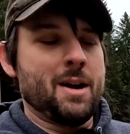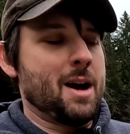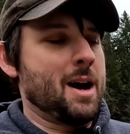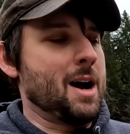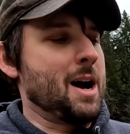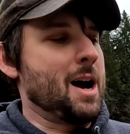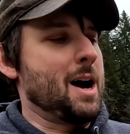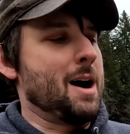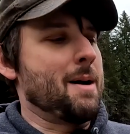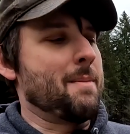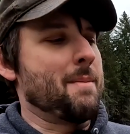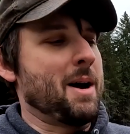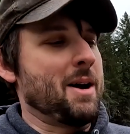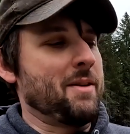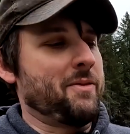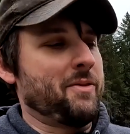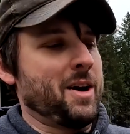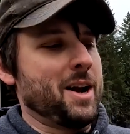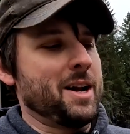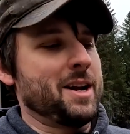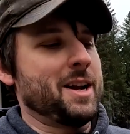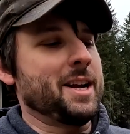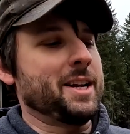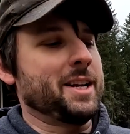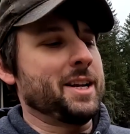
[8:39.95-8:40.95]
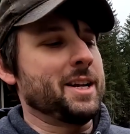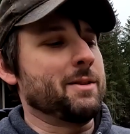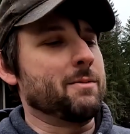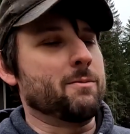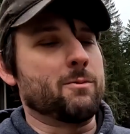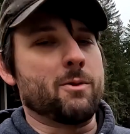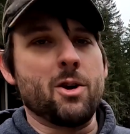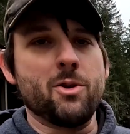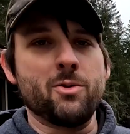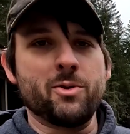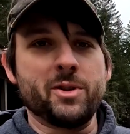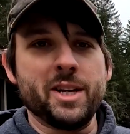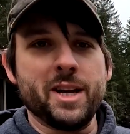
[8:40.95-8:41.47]
I find I can
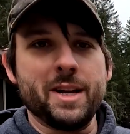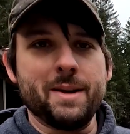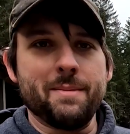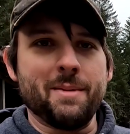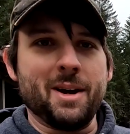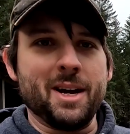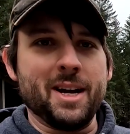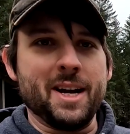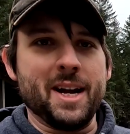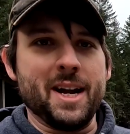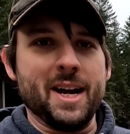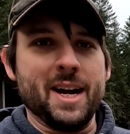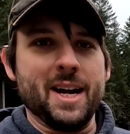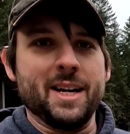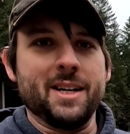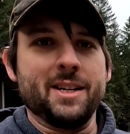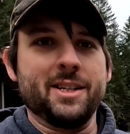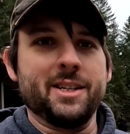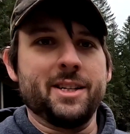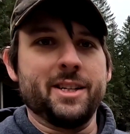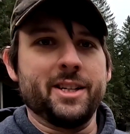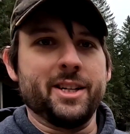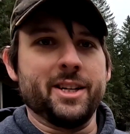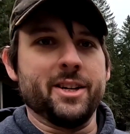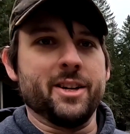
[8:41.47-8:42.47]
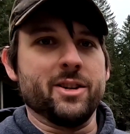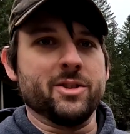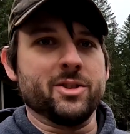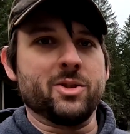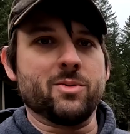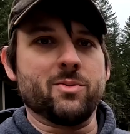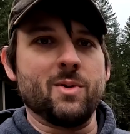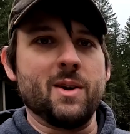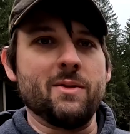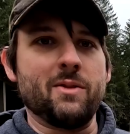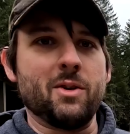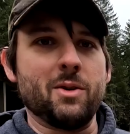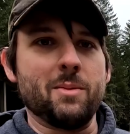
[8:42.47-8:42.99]
rotate my hand,
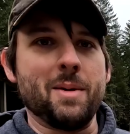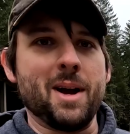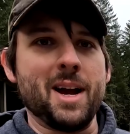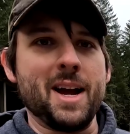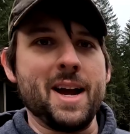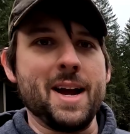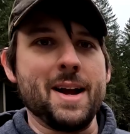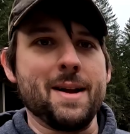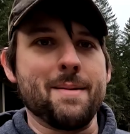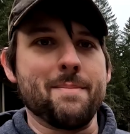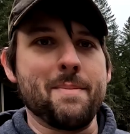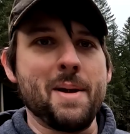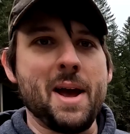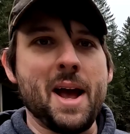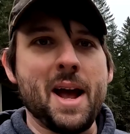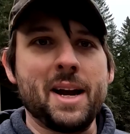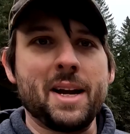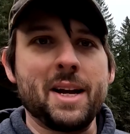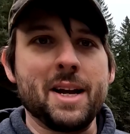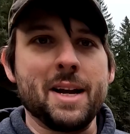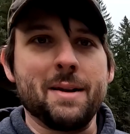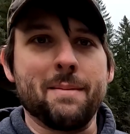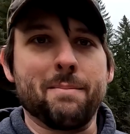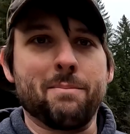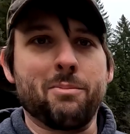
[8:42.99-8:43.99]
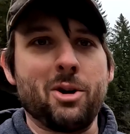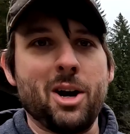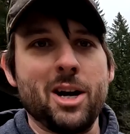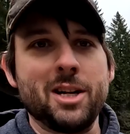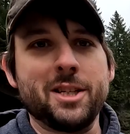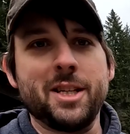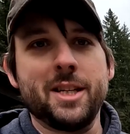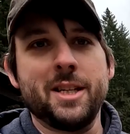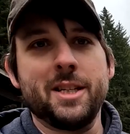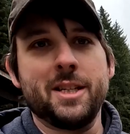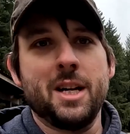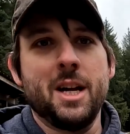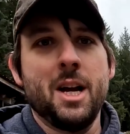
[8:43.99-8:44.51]
swivel my hand back and
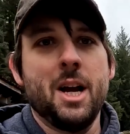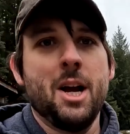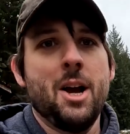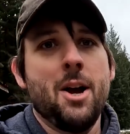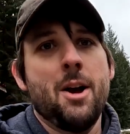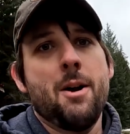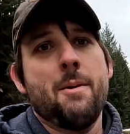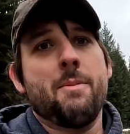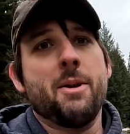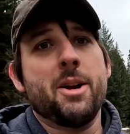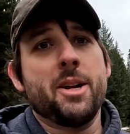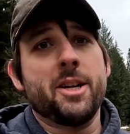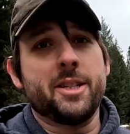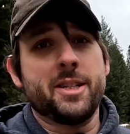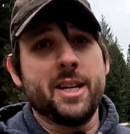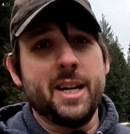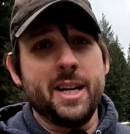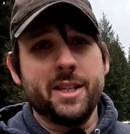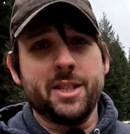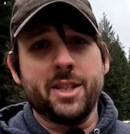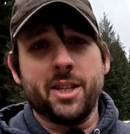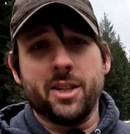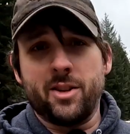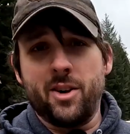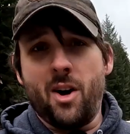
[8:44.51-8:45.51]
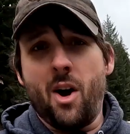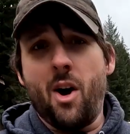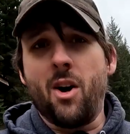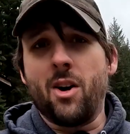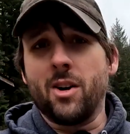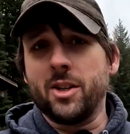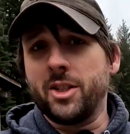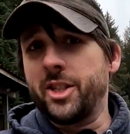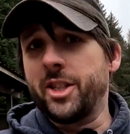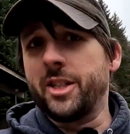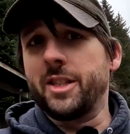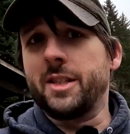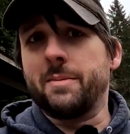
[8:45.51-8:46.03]
press it, but it takes a
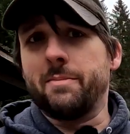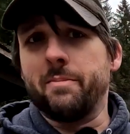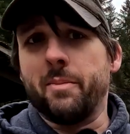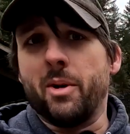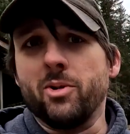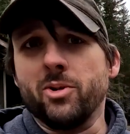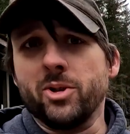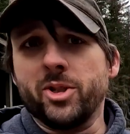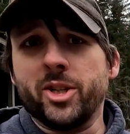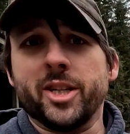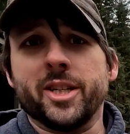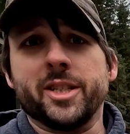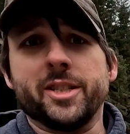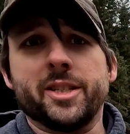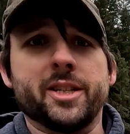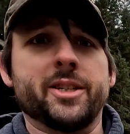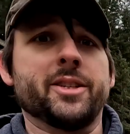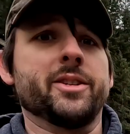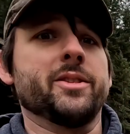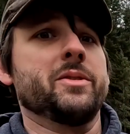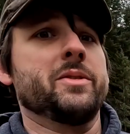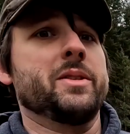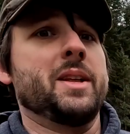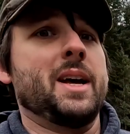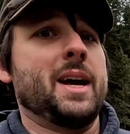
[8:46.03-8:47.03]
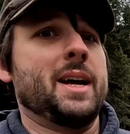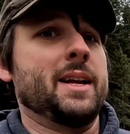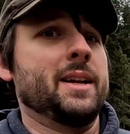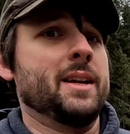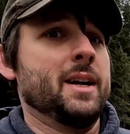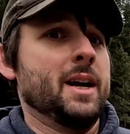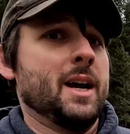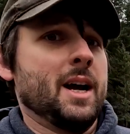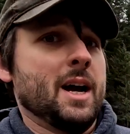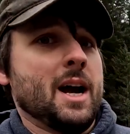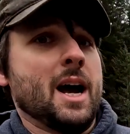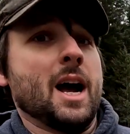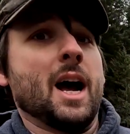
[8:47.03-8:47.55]
conscious motion to do that.
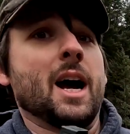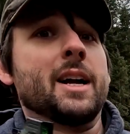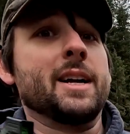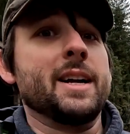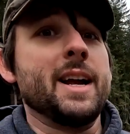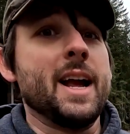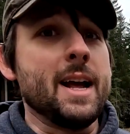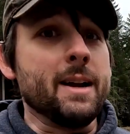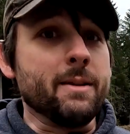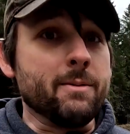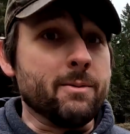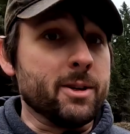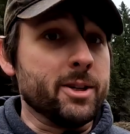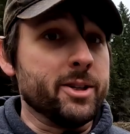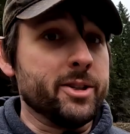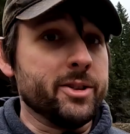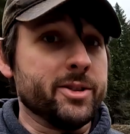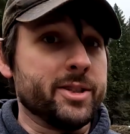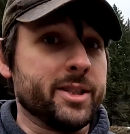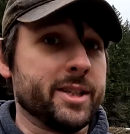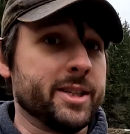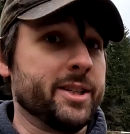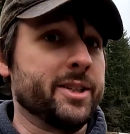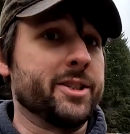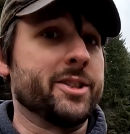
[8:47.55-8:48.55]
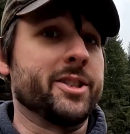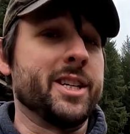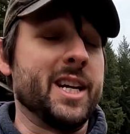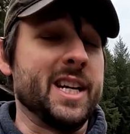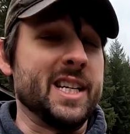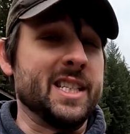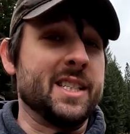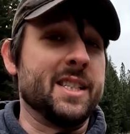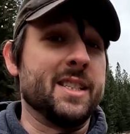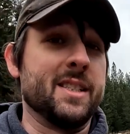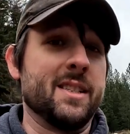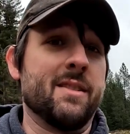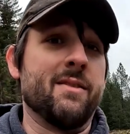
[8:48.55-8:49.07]
Again, reducing your
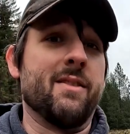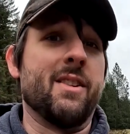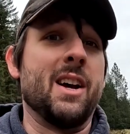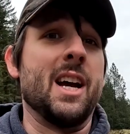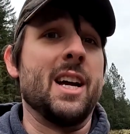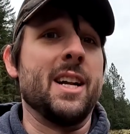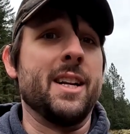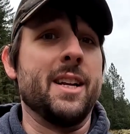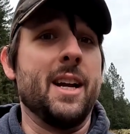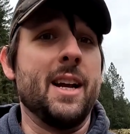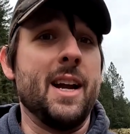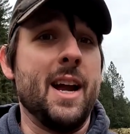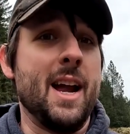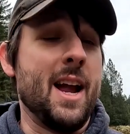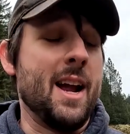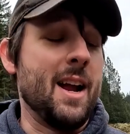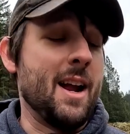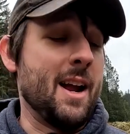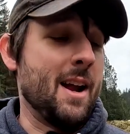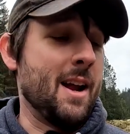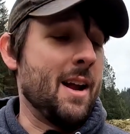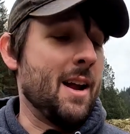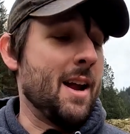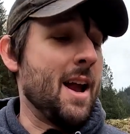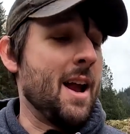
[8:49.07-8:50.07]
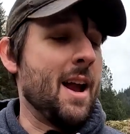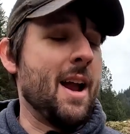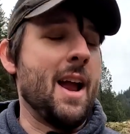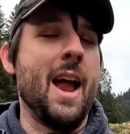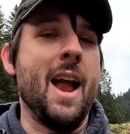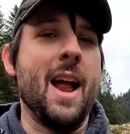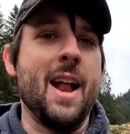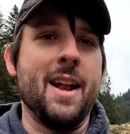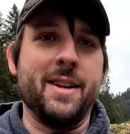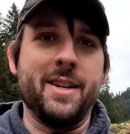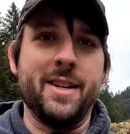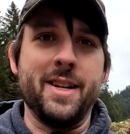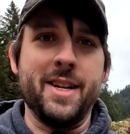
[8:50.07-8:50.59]
chances of
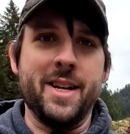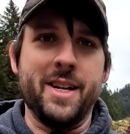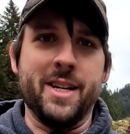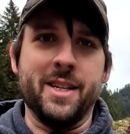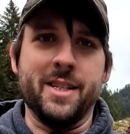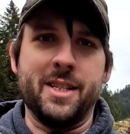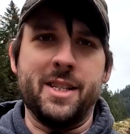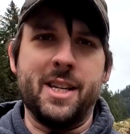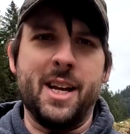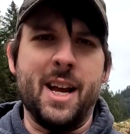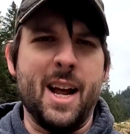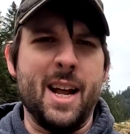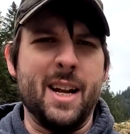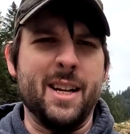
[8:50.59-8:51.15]
NDs.